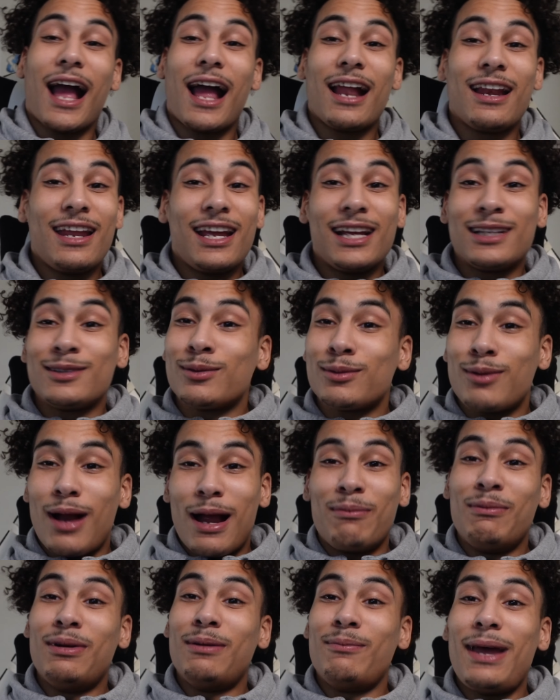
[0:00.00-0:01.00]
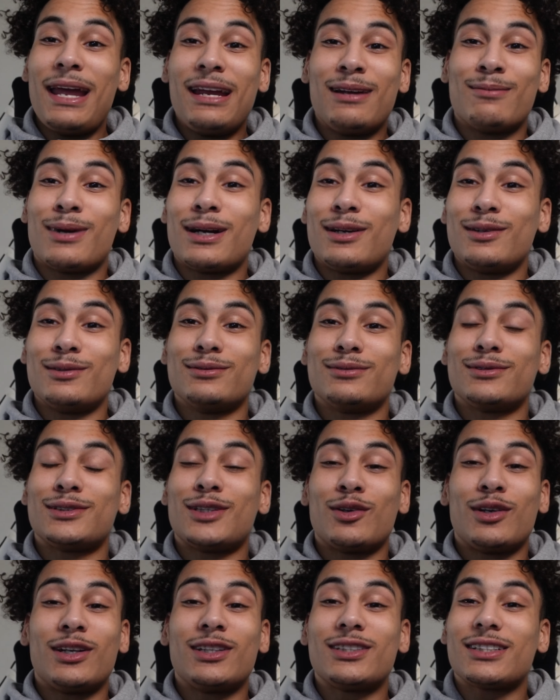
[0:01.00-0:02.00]
the niggas was robbing the bank, bro.
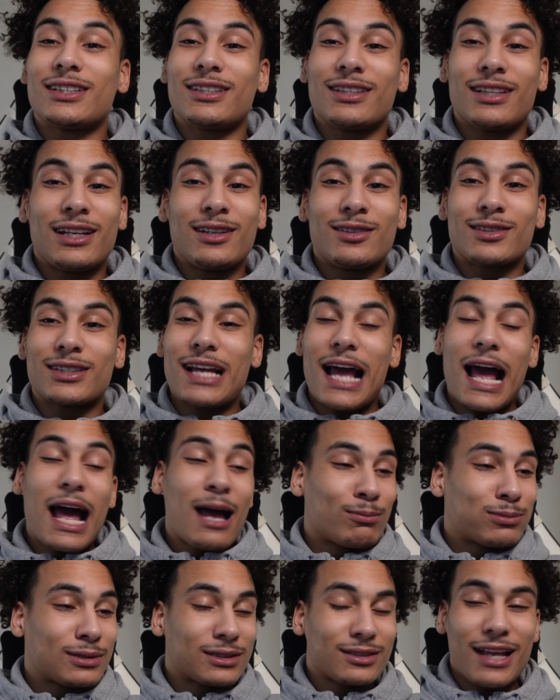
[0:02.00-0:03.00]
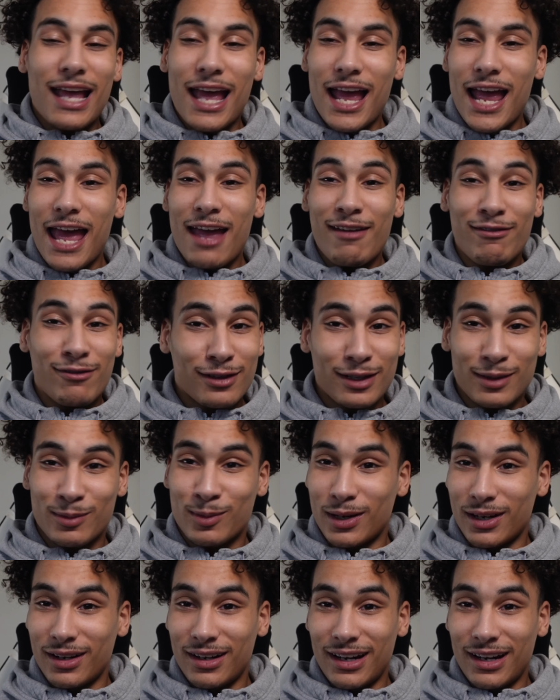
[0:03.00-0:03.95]
So there's there's cops everywhere.